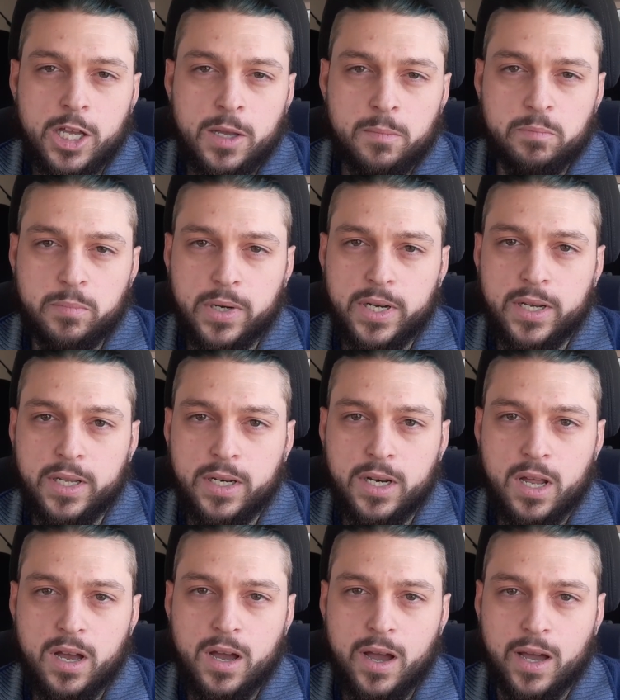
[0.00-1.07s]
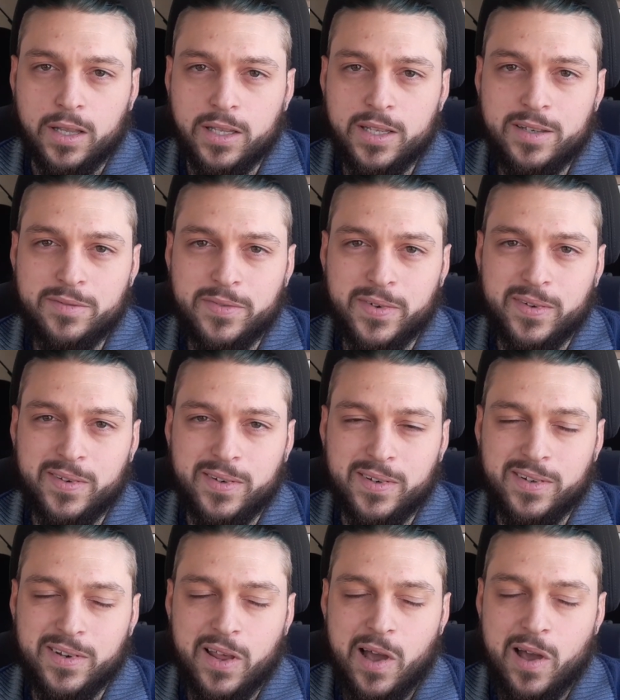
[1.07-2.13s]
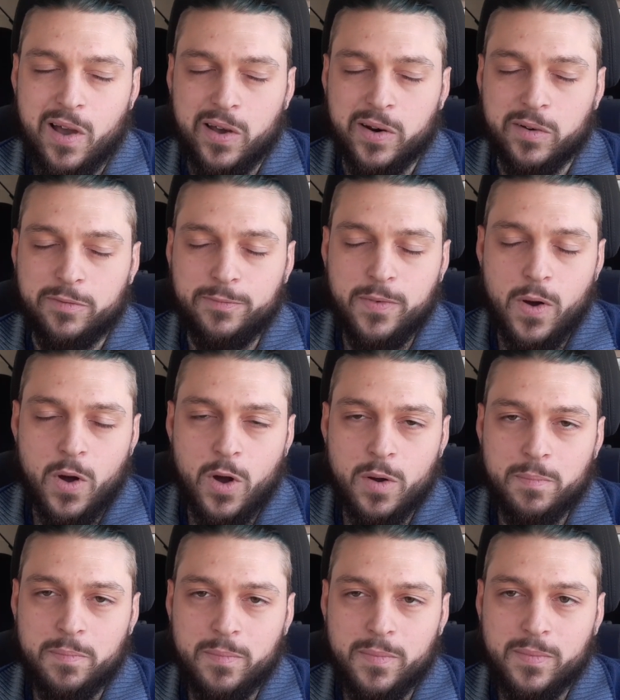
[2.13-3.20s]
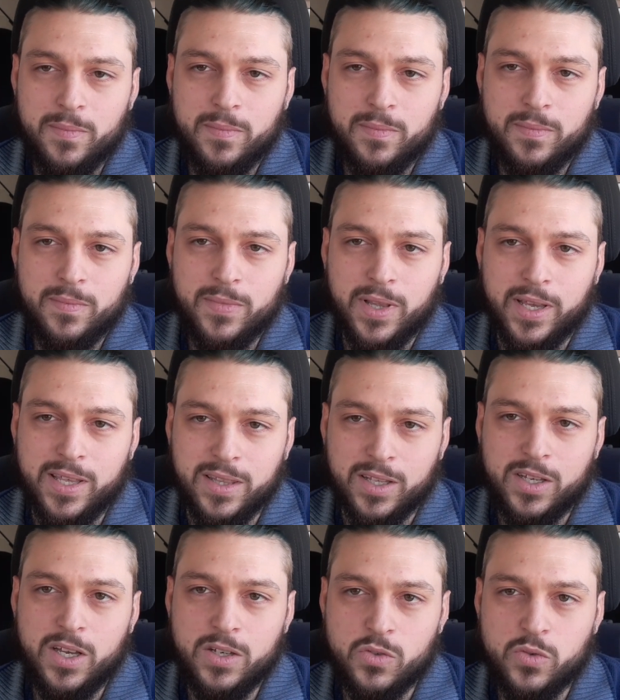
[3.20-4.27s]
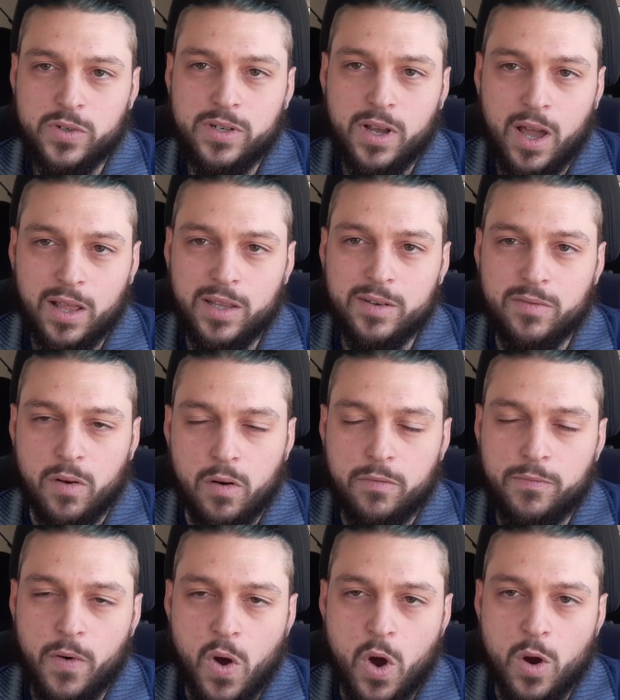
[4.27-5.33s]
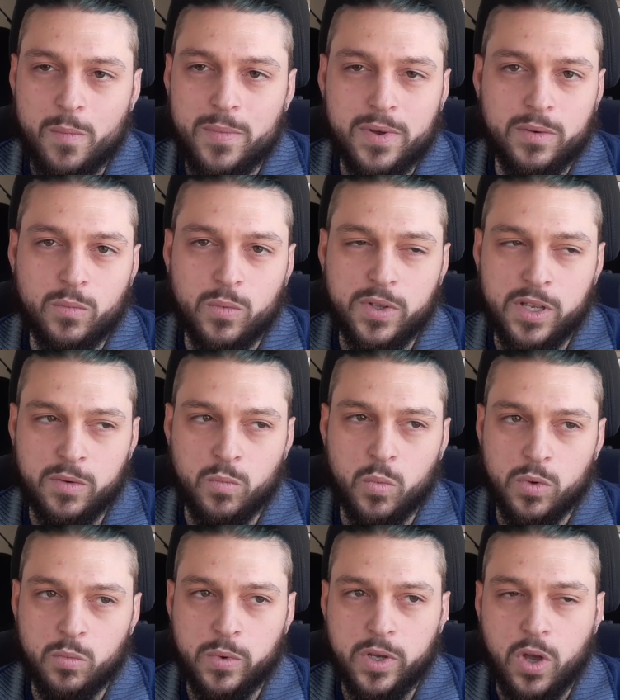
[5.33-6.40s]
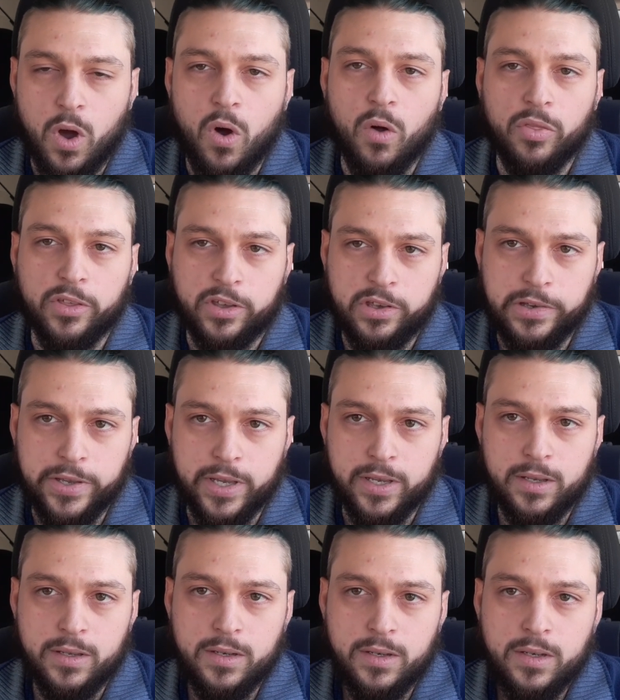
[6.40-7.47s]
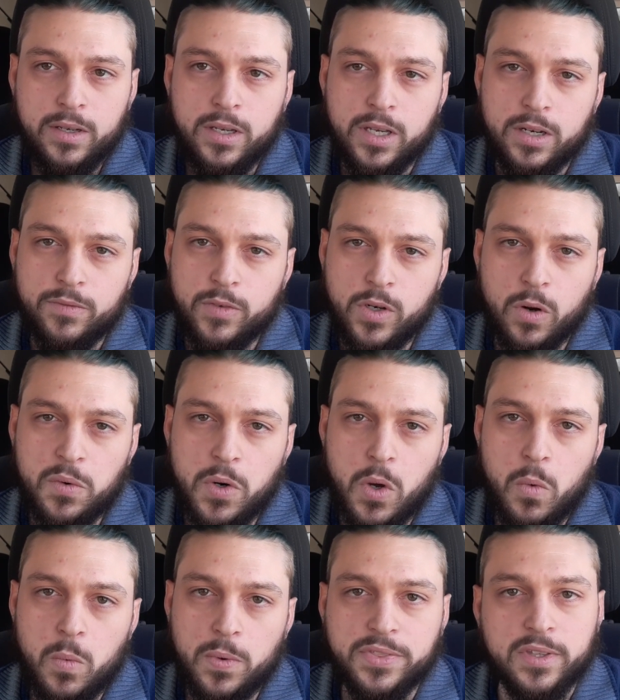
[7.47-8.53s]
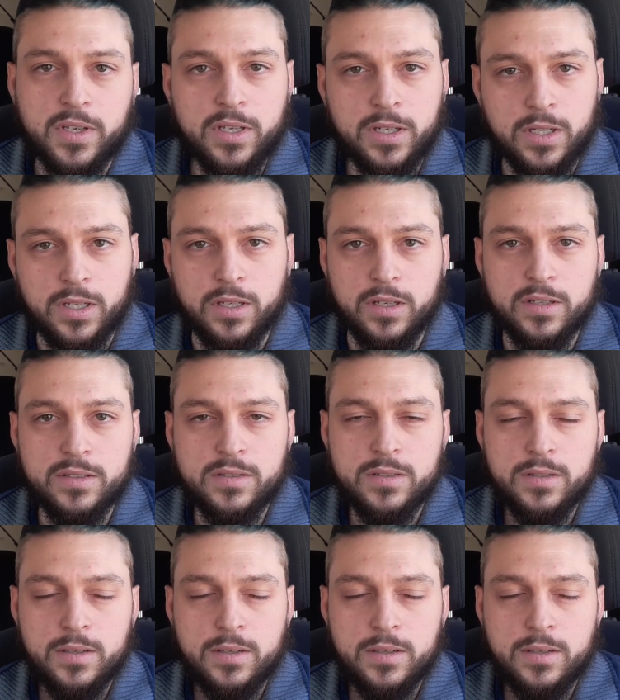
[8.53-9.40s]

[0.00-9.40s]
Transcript: But I live not on a farm like in the country. I live on a farm in what we call the cut. And if you don't know what the cut is